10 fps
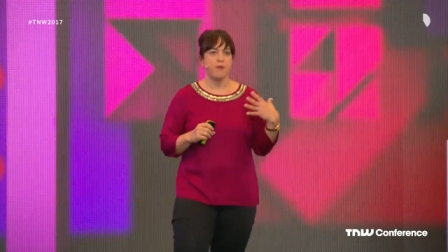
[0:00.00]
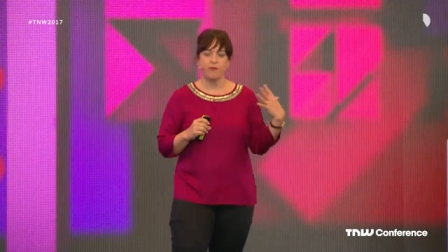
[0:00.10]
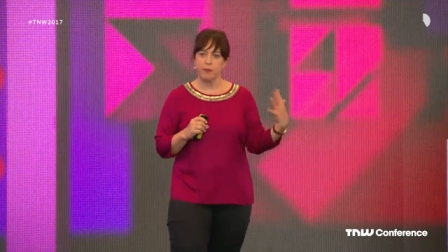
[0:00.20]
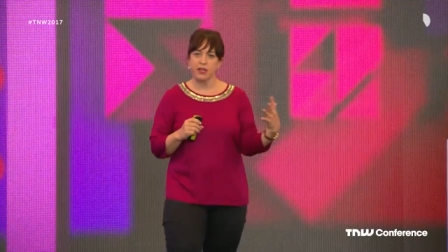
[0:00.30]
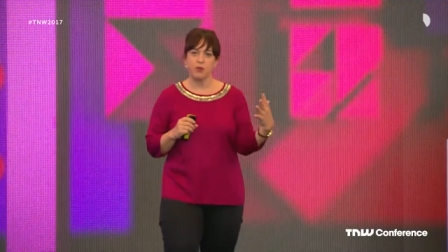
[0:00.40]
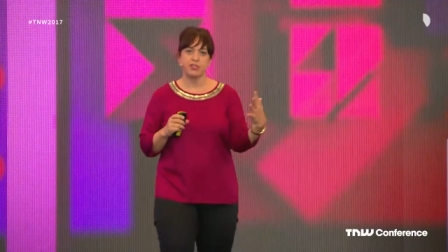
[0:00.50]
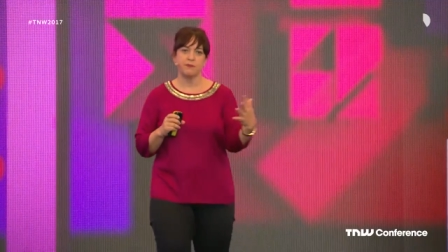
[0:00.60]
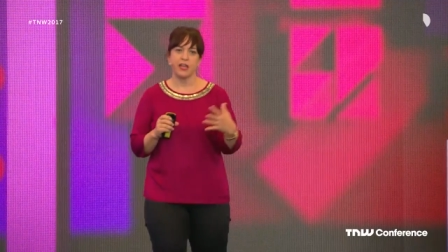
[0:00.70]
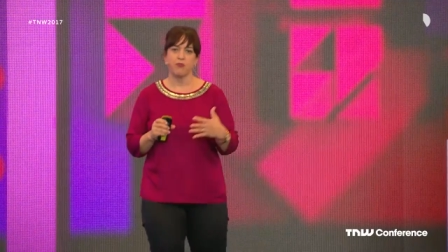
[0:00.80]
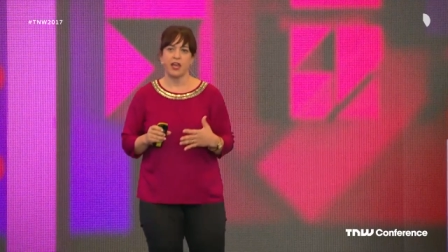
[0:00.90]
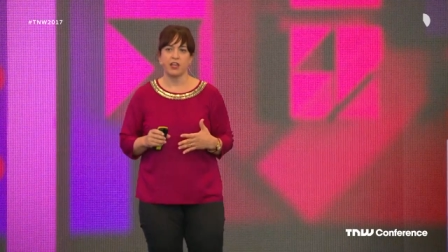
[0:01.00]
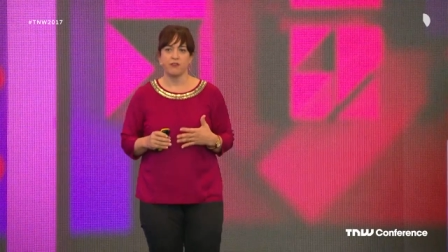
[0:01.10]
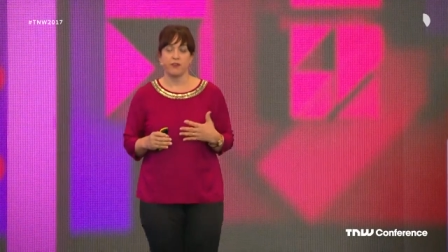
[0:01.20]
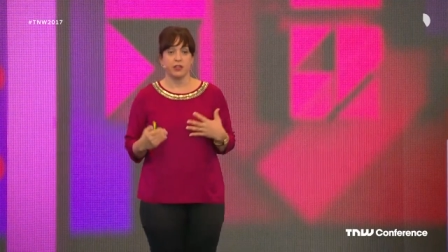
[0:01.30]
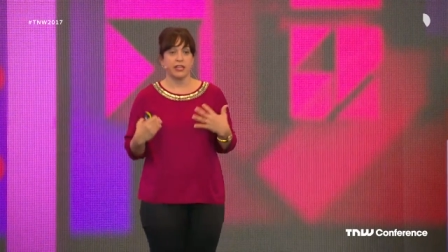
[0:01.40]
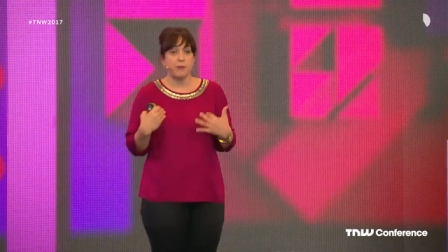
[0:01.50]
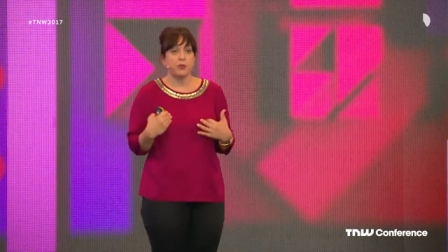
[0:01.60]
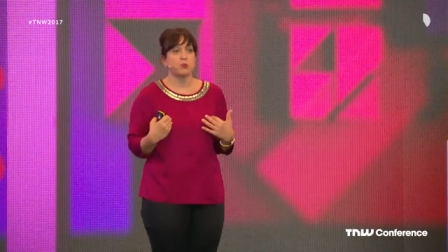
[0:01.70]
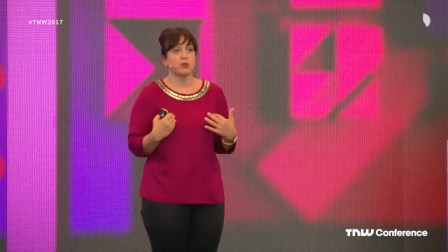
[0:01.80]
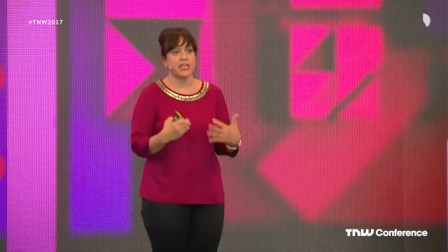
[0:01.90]
Everybody was being creative.
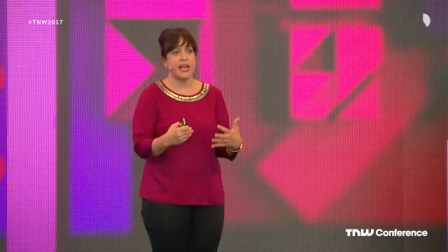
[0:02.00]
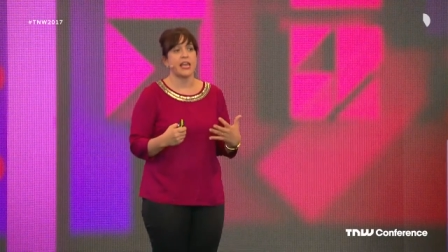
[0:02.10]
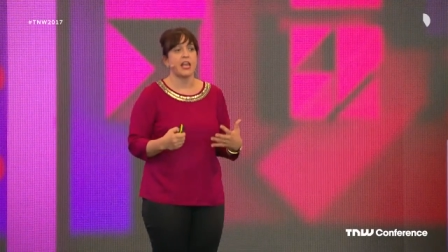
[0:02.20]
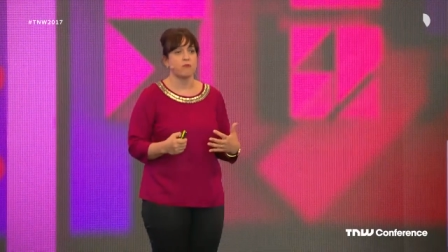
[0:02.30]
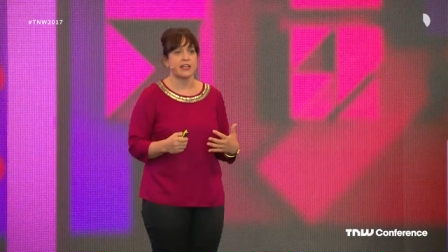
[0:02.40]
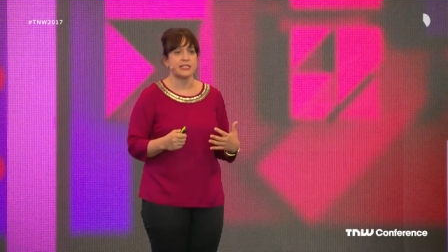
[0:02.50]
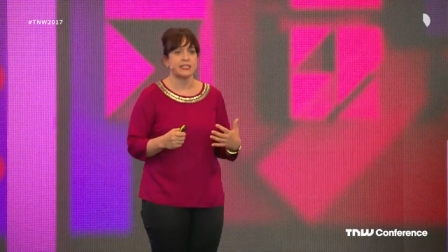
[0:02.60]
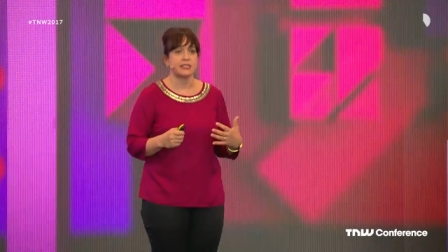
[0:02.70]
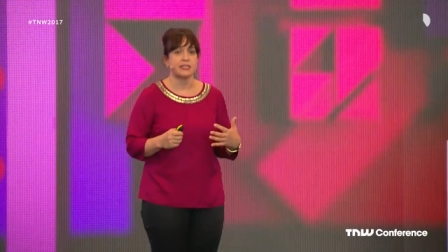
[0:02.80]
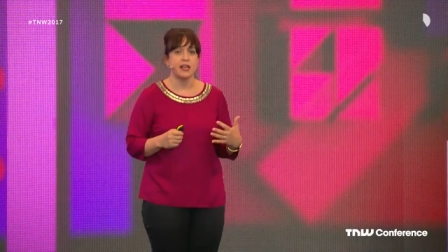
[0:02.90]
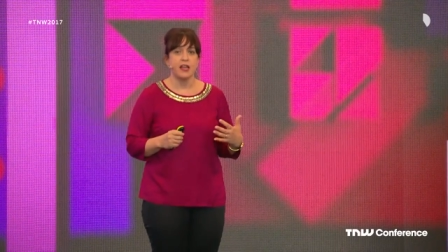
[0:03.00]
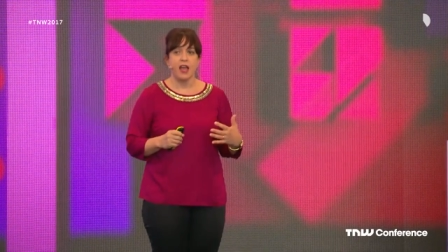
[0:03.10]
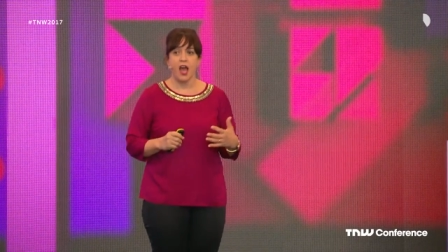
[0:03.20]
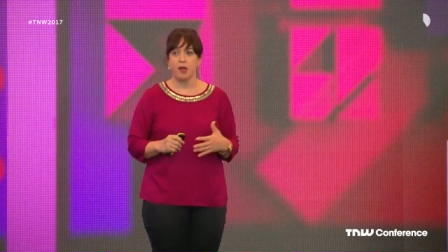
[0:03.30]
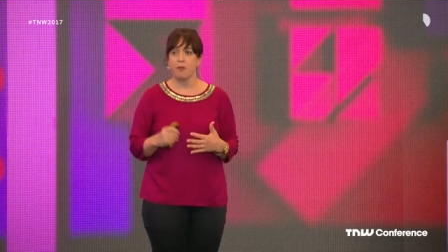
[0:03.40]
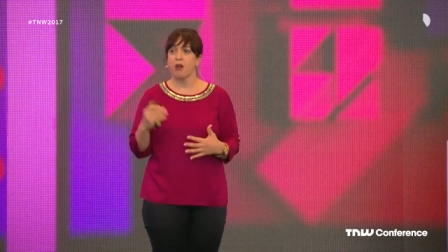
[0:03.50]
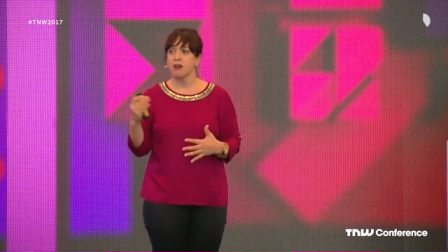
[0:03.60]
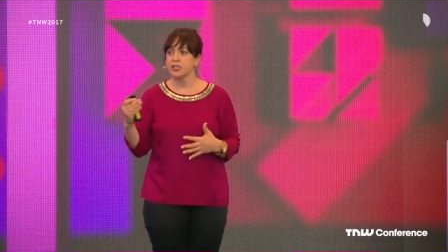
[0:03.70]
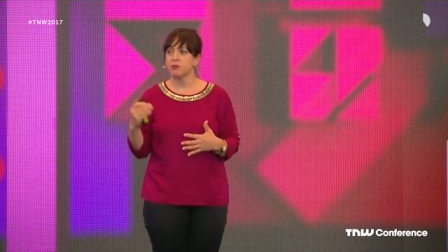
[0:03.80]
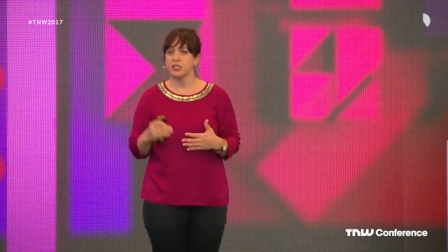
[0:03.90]
Labels were taking risks.
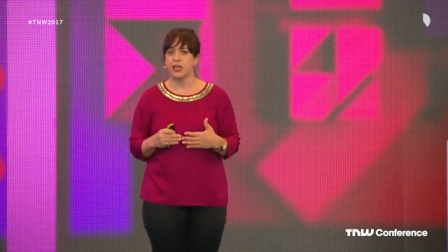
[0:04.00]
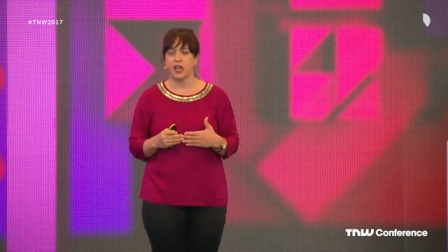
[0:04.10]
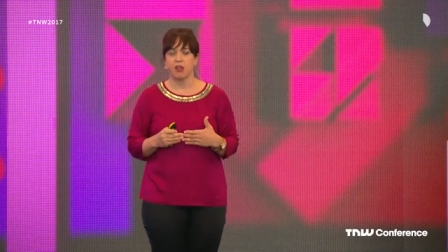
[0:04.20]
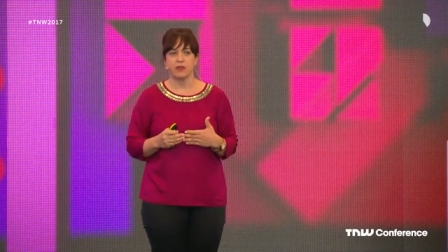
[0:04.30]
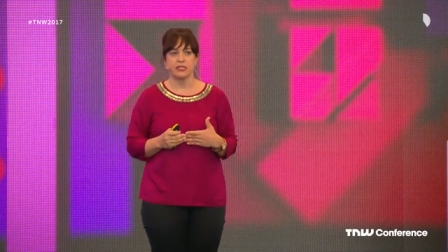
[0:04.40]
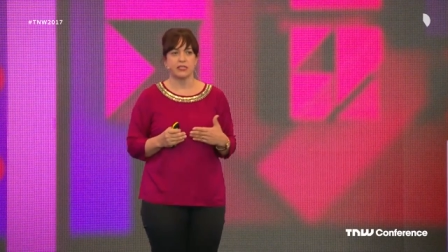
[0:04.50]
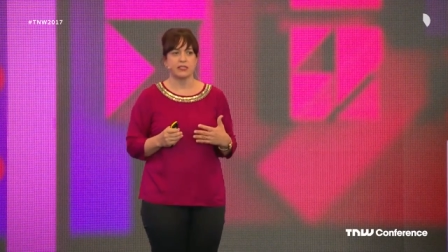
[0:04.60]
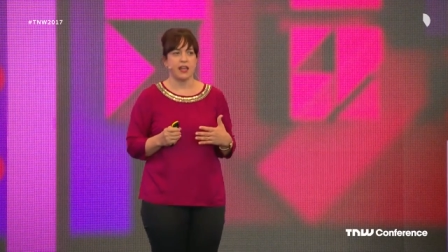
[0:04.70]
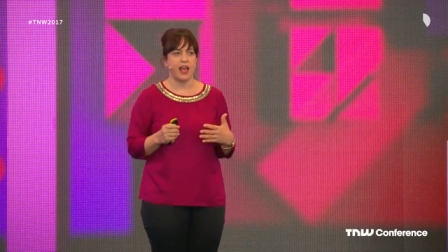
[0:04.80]
Artists were taking risks.